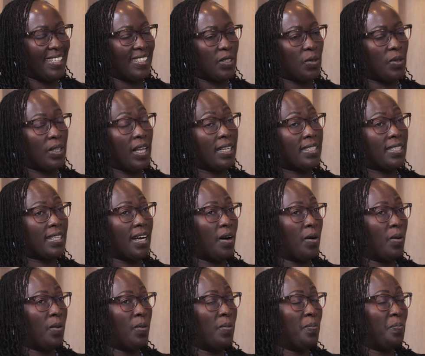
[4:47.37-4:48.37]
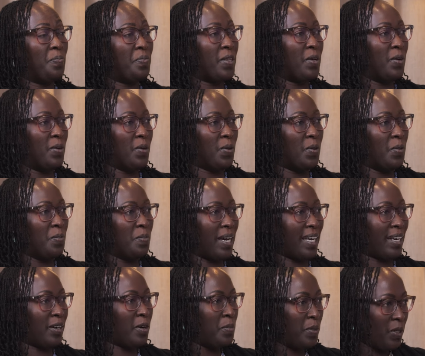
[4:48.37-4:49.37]
And so that's how you know, my
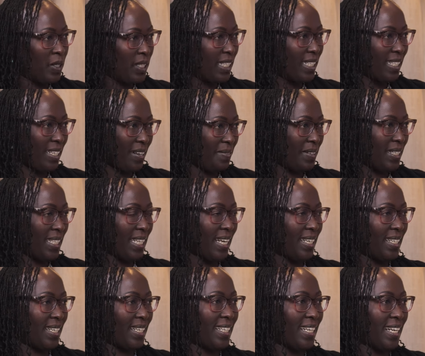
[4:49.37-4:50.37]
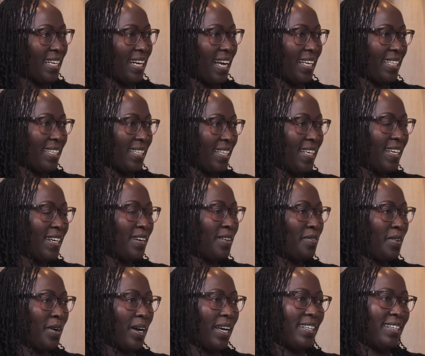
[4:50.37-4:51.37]
community service ended. And I think
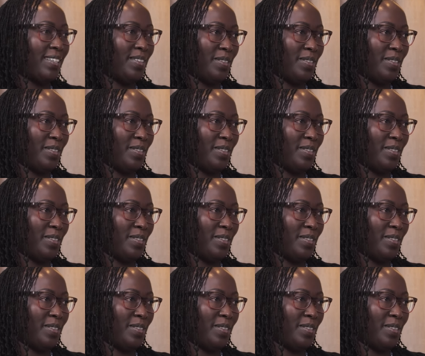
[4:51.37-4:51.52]
for any